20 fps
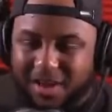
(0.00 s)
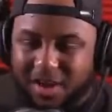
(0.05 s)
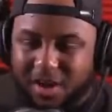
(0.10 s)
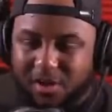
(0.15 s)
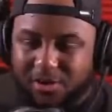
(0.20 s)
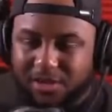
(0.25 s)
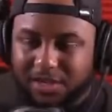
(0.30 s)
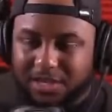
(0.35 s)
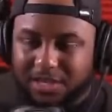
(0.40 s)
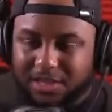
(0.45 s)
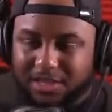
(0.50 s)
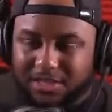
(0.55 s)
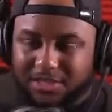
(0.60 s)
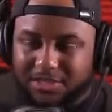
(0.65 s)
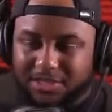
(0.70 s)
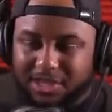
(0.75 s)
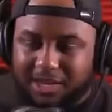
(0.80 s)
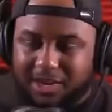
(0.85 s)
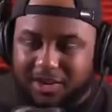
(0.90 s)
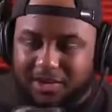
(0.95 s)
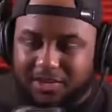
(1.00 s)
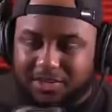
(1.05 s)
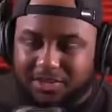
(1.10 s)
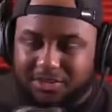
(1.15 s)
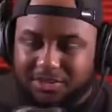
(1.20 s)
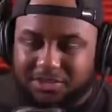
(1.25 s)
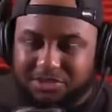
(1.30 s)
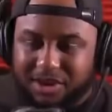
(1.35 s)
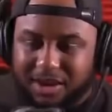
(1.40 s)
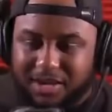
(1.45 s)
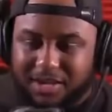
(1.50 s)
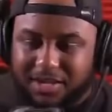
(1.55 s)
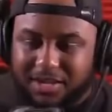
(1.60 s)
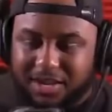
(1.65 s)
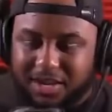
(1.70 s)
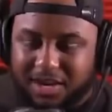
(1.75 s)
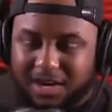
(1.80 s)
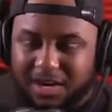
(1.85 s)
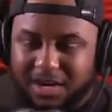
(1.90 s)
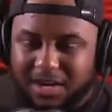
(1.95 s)
Oh, look at this characters right
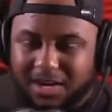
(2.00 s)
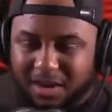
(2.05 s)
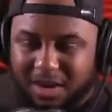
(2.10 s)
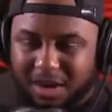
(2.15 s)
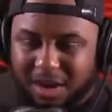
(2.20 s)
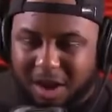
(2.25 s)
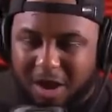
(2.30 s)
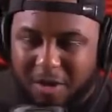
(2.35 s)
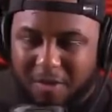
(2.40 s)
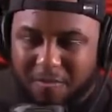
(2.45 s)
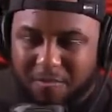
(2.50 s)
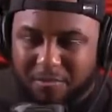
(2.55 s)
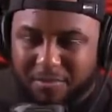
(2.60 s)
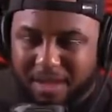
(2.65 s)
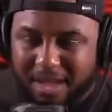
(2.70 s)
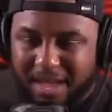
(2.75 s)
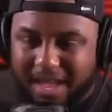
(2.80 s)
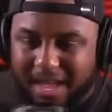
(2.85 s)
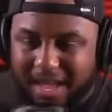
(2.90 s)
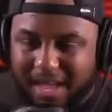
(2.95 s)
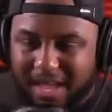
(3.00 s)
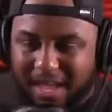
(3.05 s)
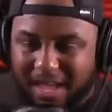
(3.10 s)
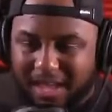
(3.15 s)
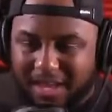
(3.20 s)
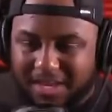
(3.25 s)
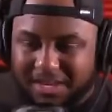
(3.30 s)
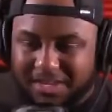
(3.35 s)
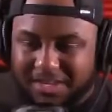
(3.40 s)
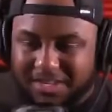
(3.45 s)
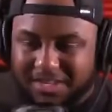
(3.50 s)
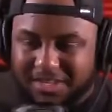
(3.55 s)
here. Oh, man.